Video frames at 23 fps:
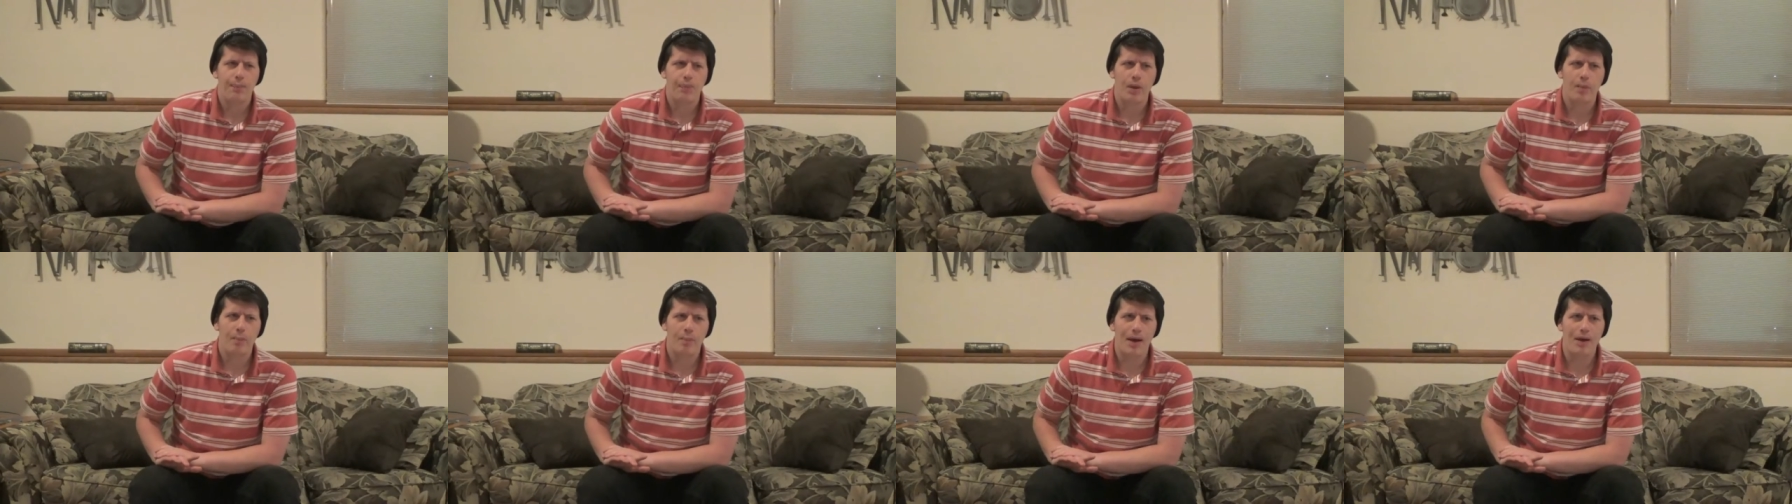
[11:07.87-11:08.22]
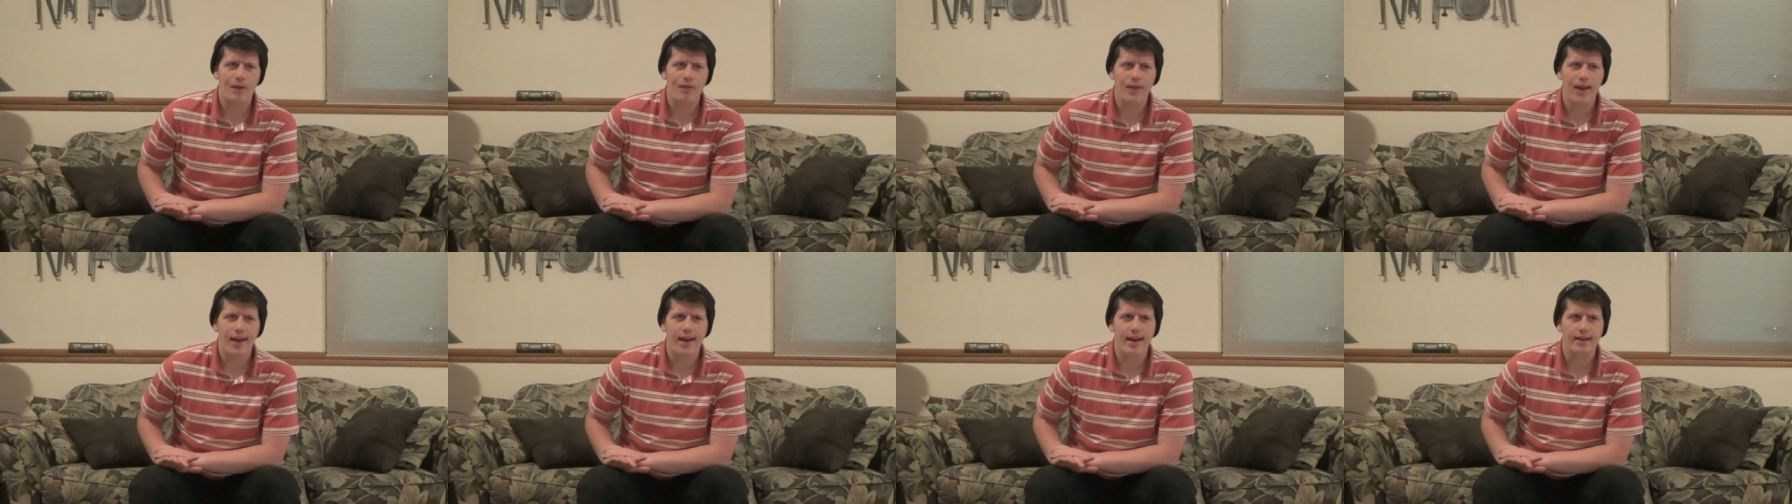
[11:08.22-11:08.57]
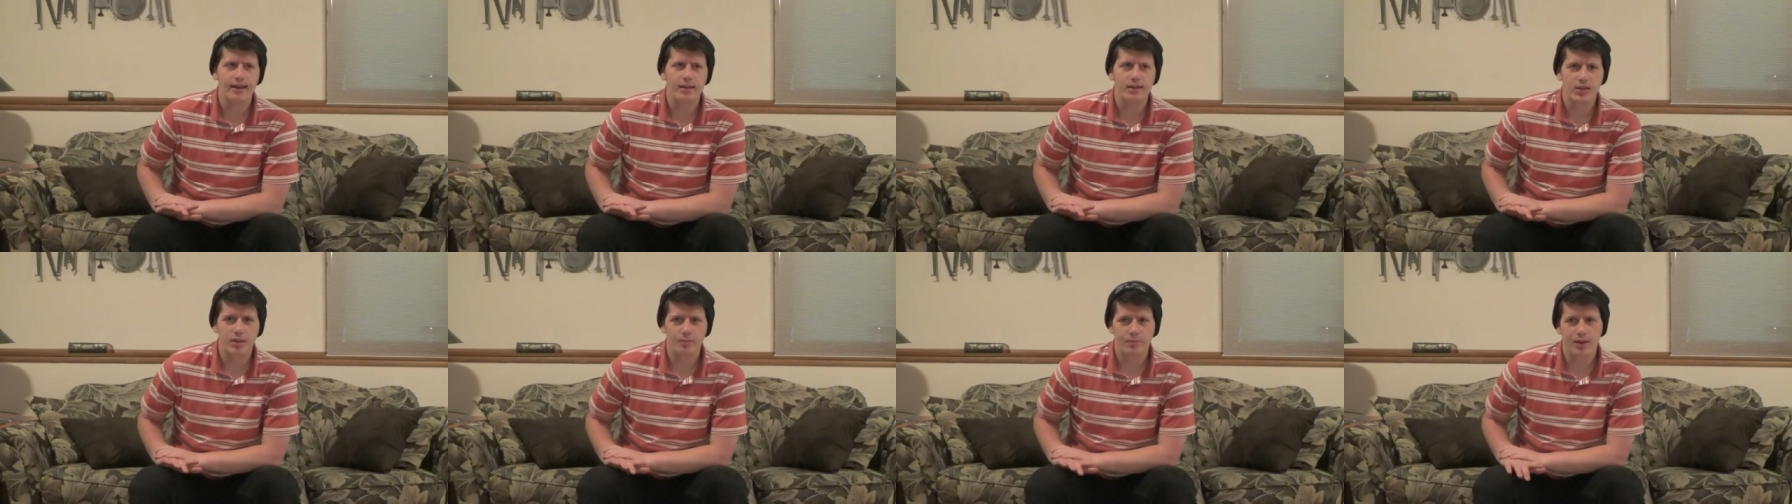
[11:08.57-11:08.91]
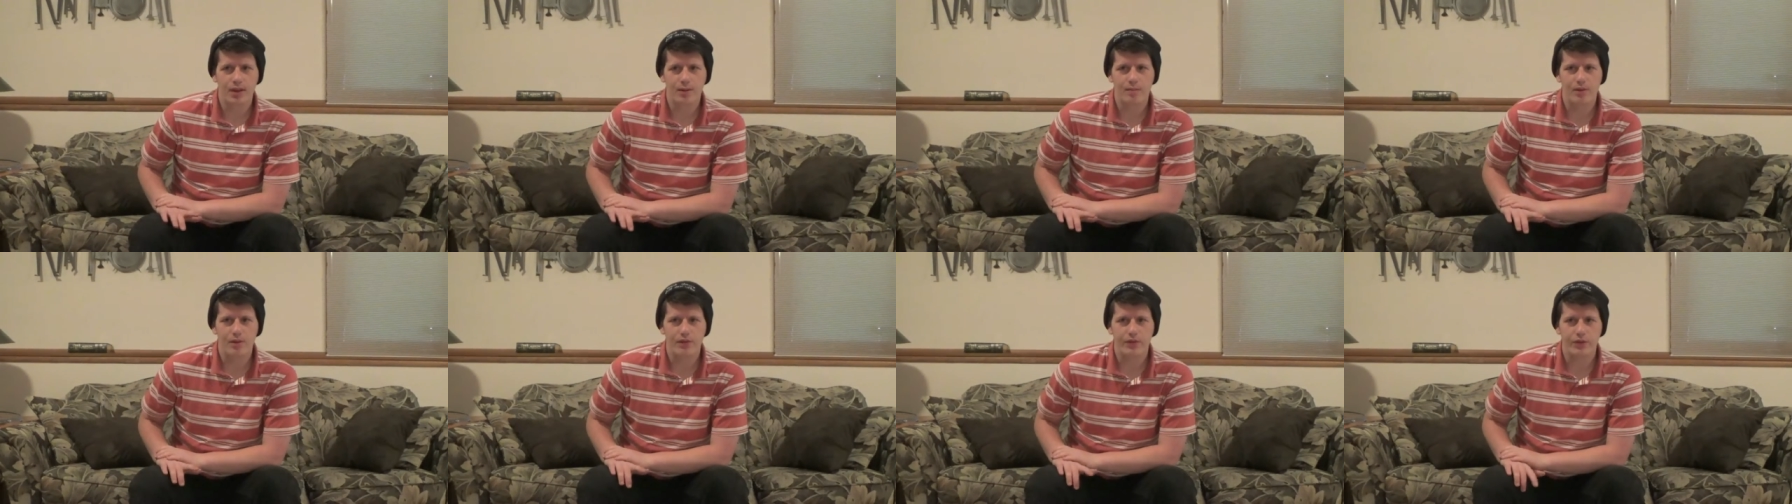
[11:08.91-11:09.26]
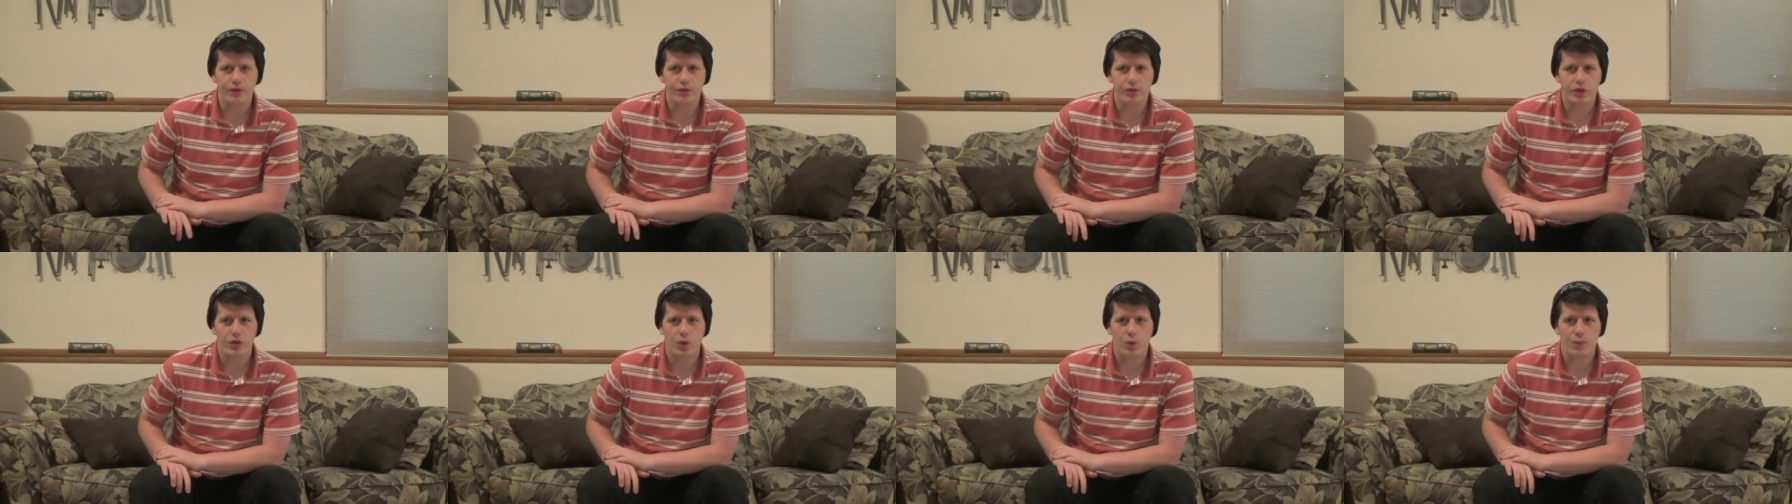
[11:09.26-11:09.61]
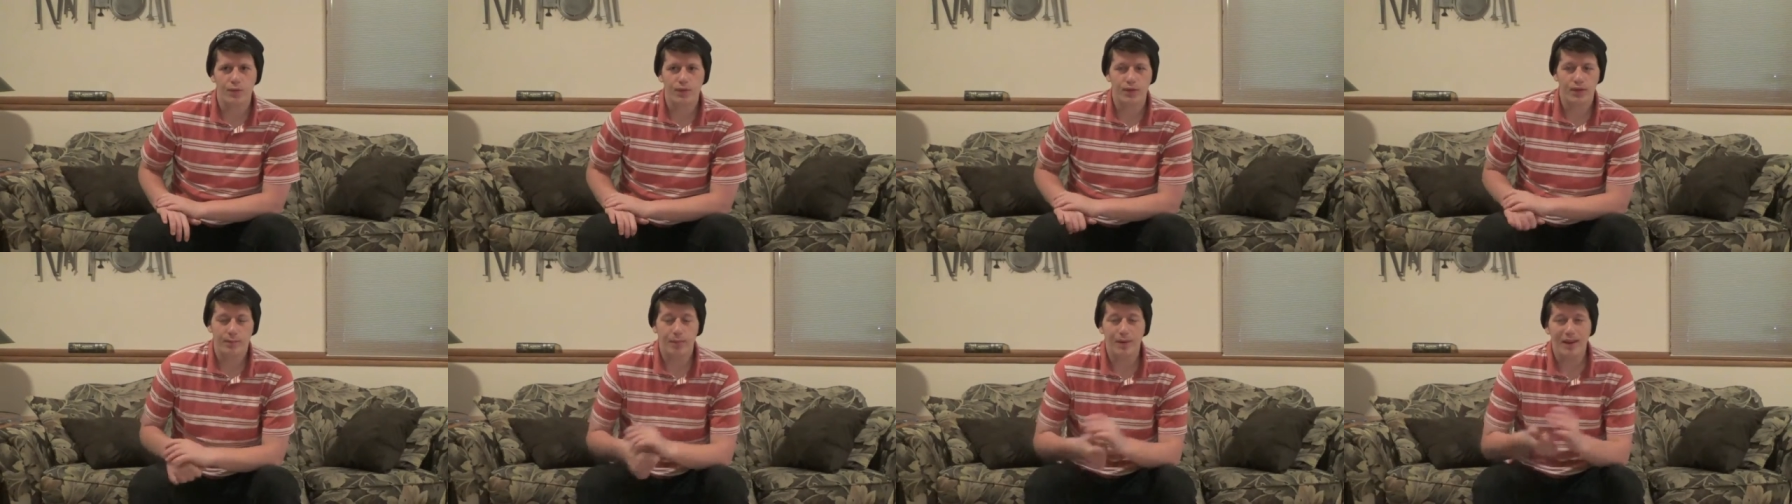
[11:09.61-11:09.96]
about that sometime in the future,
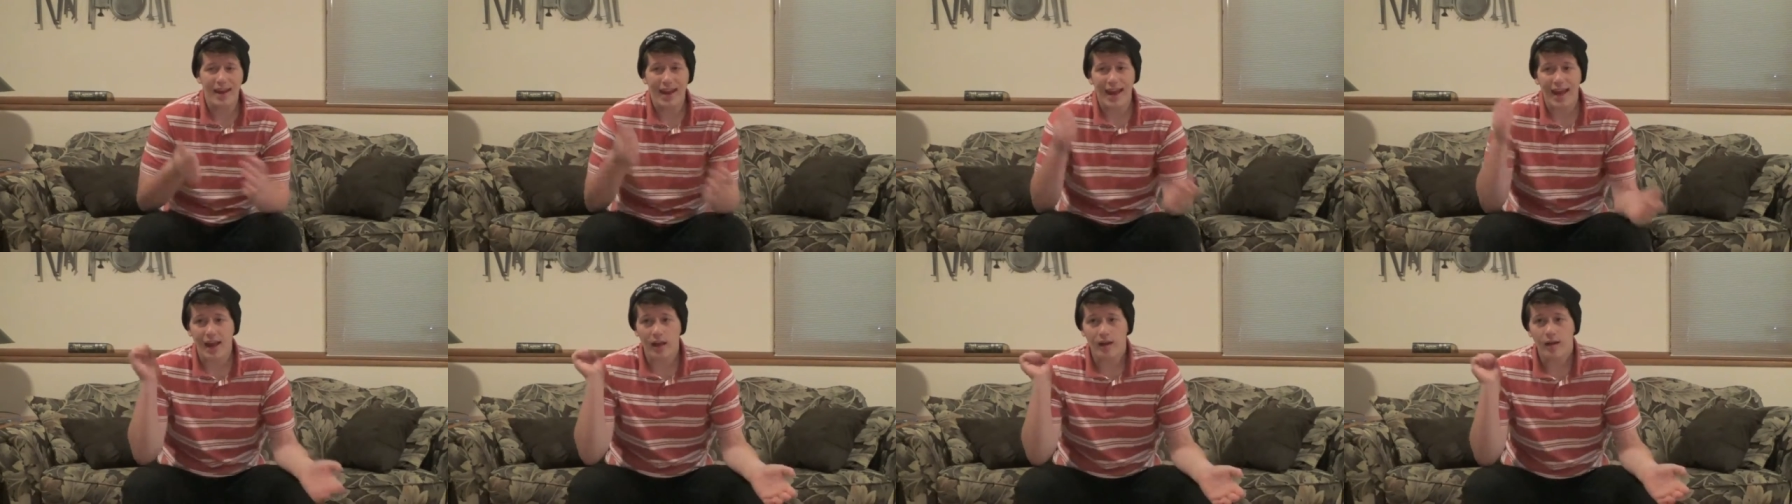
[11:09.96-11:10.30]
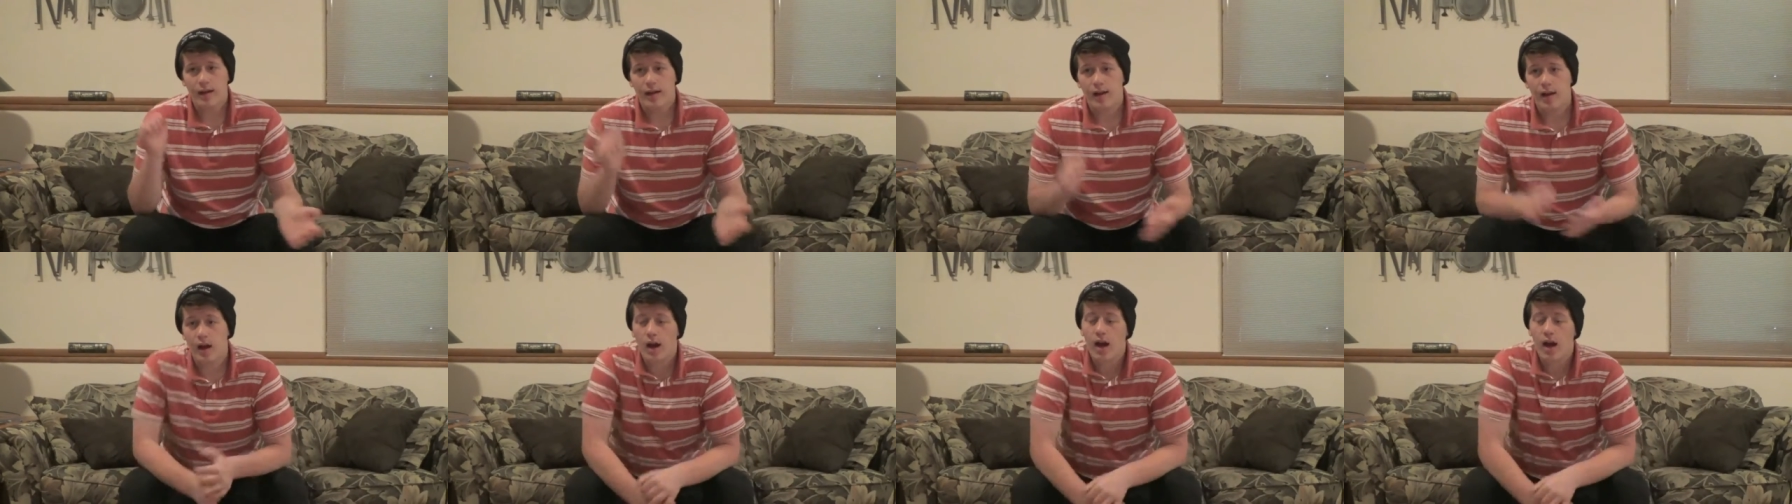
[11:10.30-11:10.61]
hopefully. But yeah,